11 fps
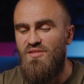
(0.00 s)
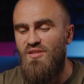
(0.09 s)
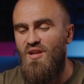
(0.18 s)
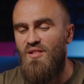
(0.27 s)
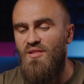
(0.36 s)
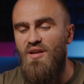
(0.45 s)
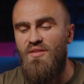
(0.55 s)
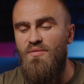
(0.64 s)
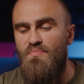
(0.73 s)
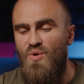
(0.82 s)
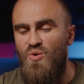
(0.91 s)
thing I like
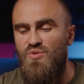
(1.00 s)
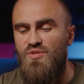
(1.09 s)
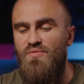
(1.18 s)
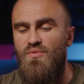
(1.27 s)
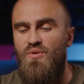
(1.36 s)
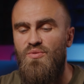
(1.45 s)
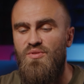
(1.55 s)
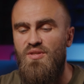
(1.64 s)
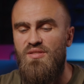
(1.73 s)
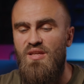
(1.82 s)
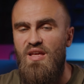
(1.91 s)
the most on
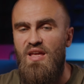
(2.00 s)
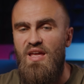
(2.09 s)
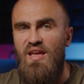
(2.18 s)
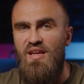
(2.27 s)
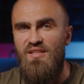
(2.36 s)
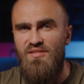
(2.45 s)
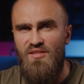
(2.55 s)
this is the